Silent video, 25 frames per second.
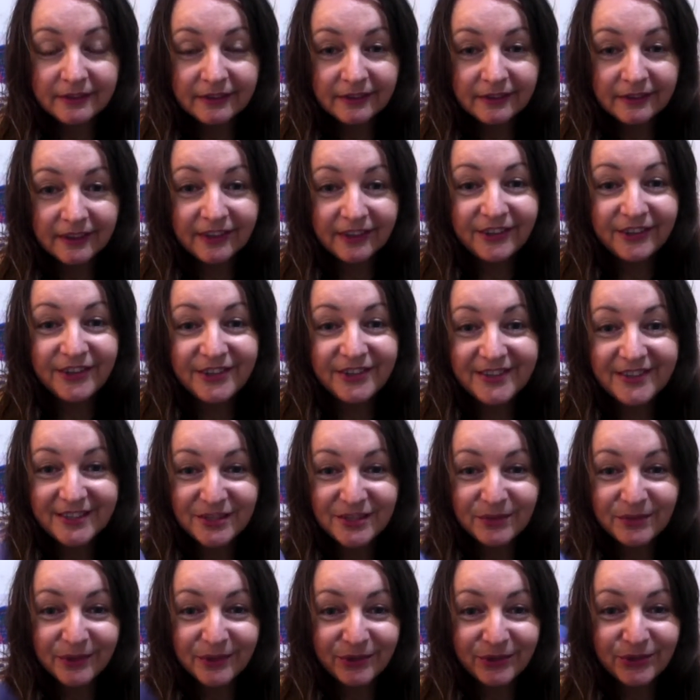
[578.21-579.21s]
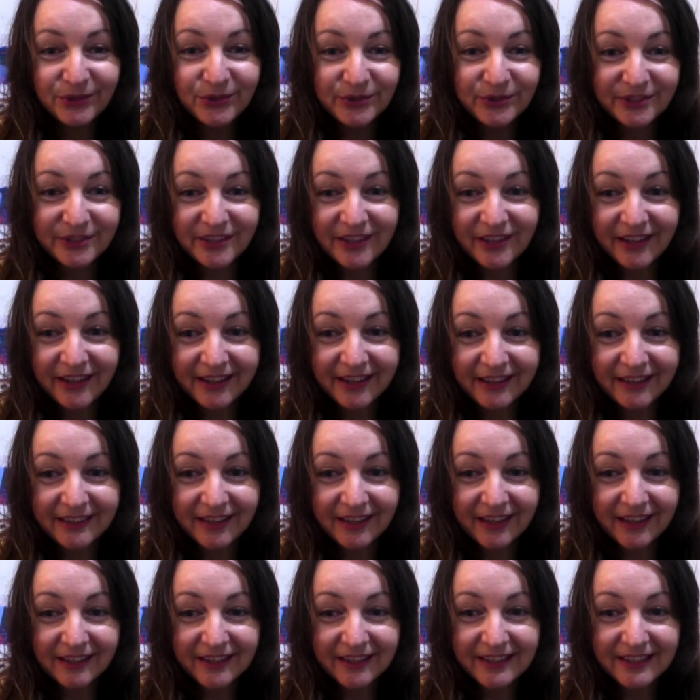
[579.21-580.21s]
this one looks like
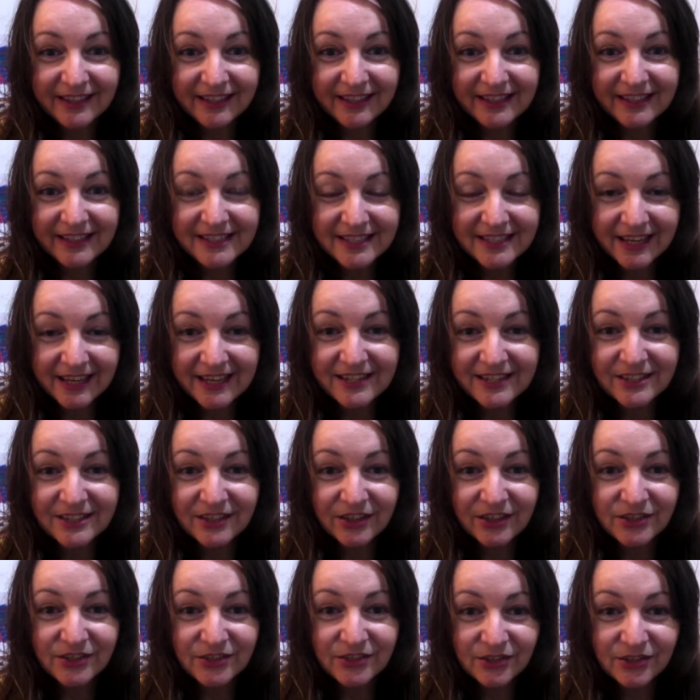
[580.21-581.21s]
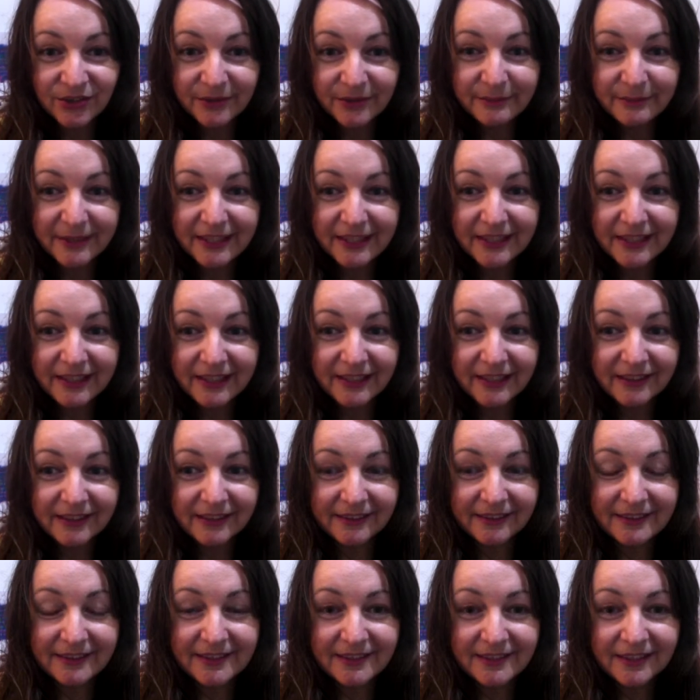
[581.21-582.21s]
that it contains so many
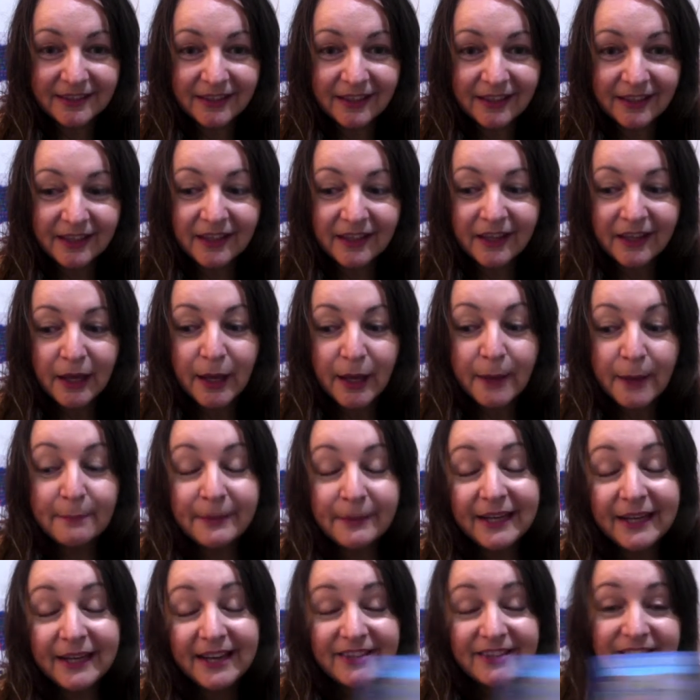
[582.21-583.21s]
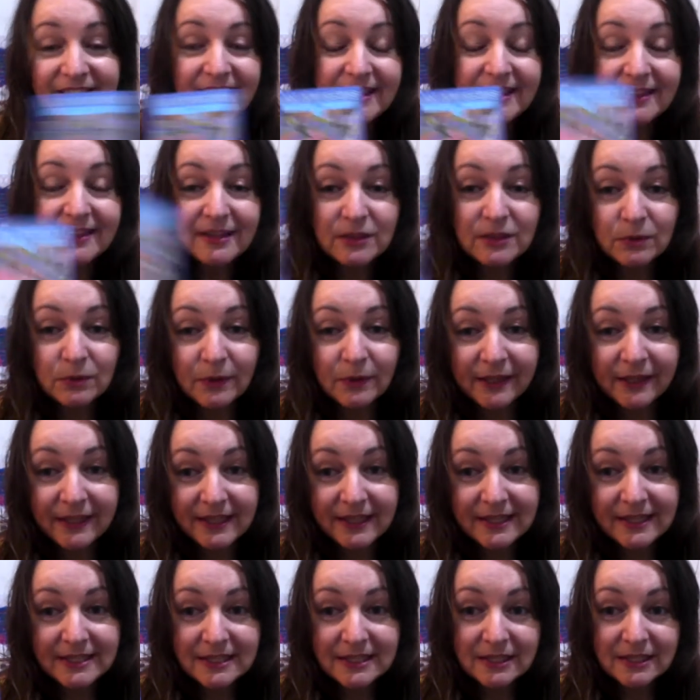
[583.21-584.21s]
colours. But actually this one
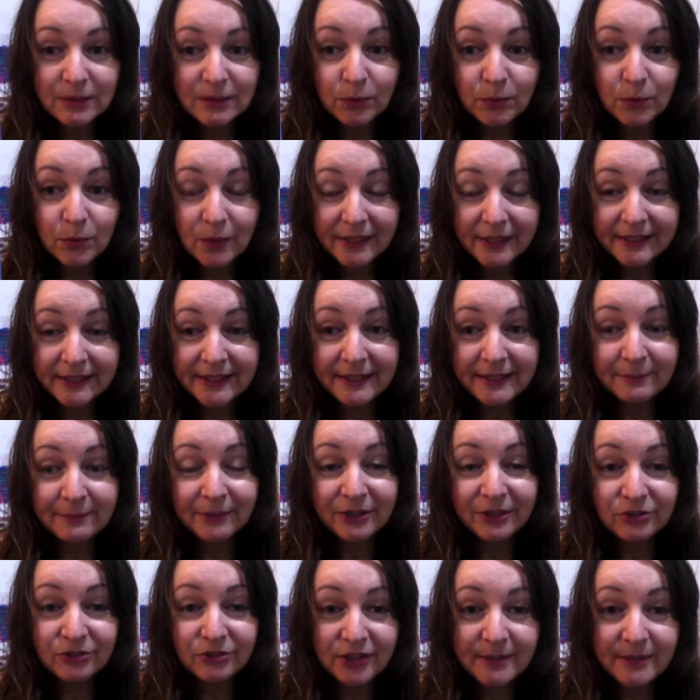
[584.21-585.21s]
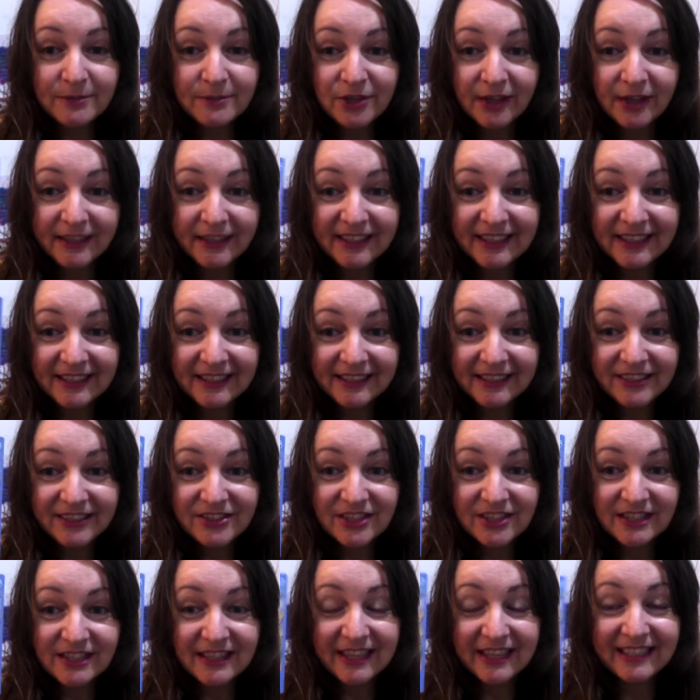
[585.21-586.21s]
is the one in my Dreamtime
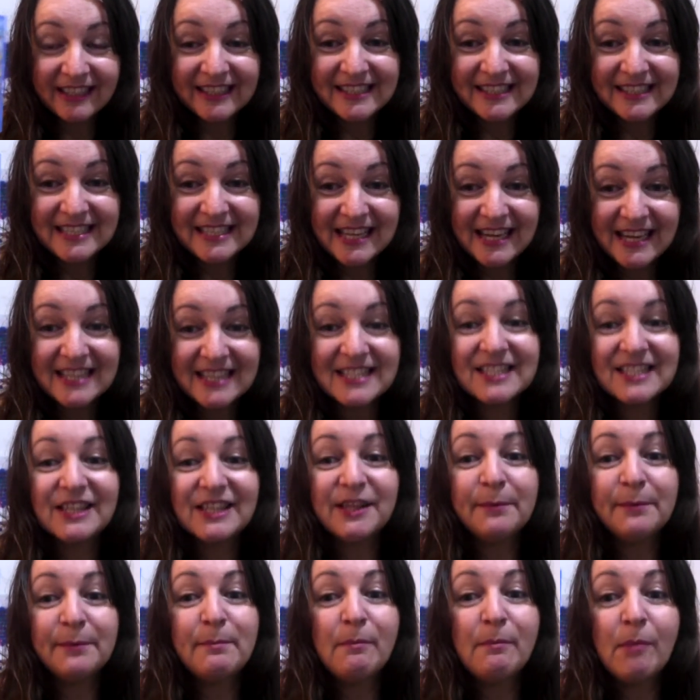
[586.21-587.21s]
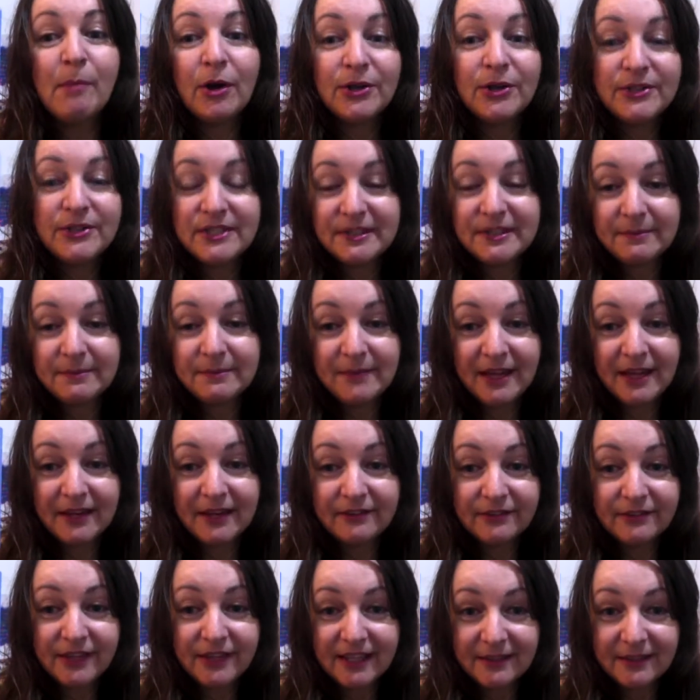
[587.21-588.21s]
collection that contains the most amount
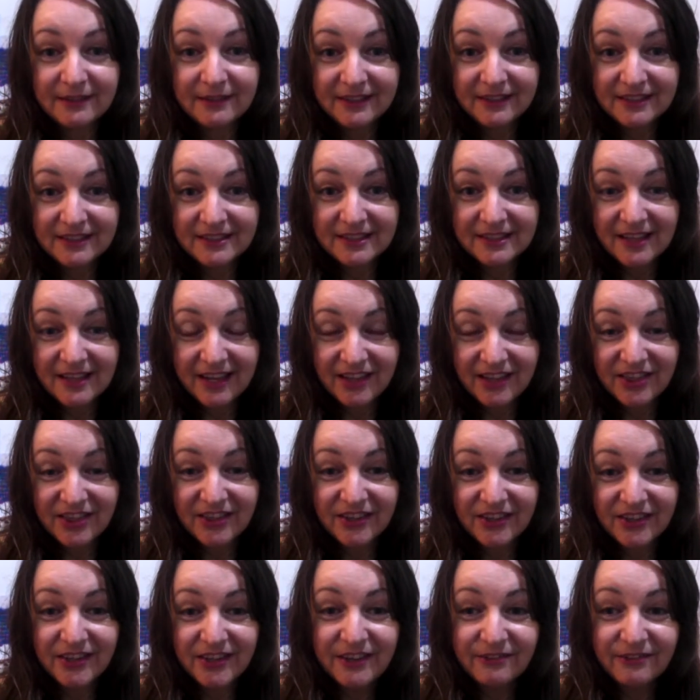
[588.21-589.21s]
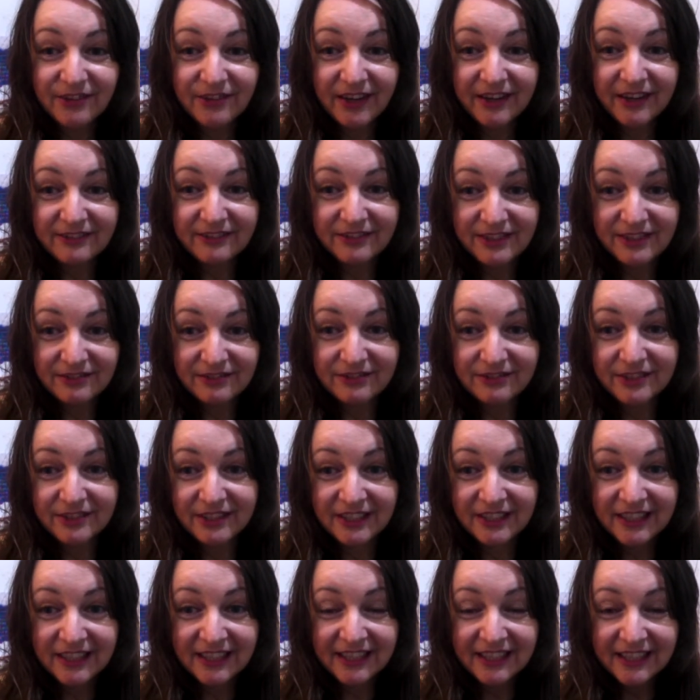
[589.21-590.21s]
of colours, like 35 different
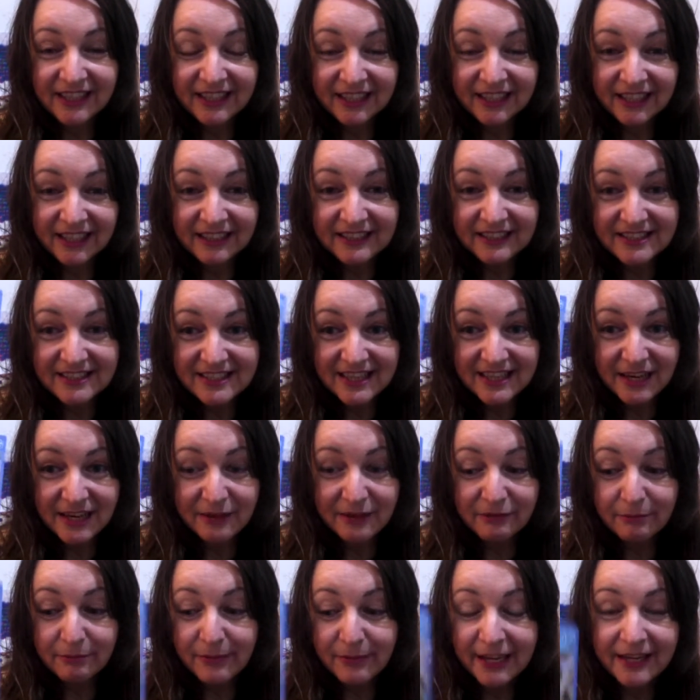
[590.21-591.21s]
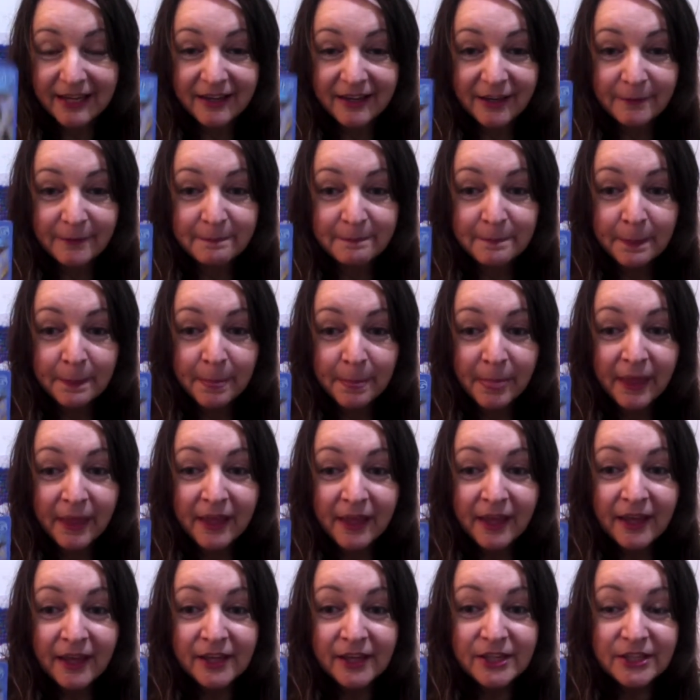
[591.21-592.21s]
colours that I've made up.
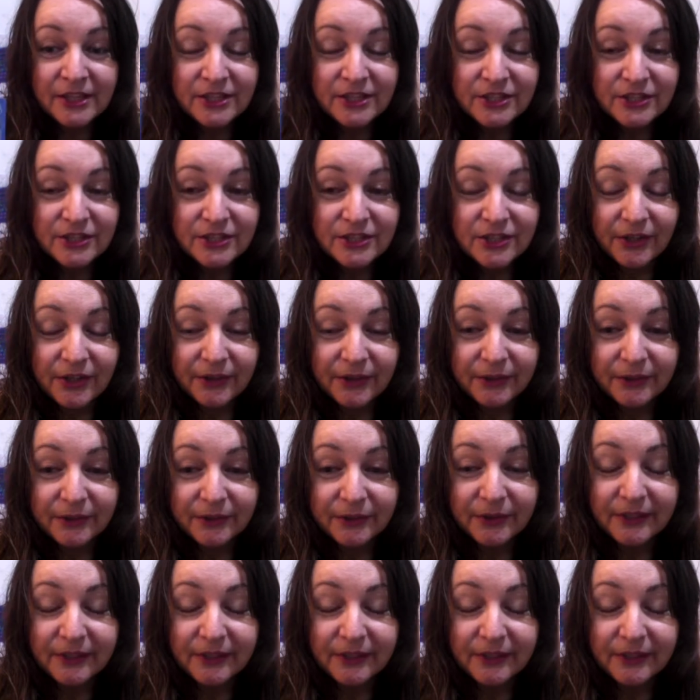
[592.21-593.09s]
So,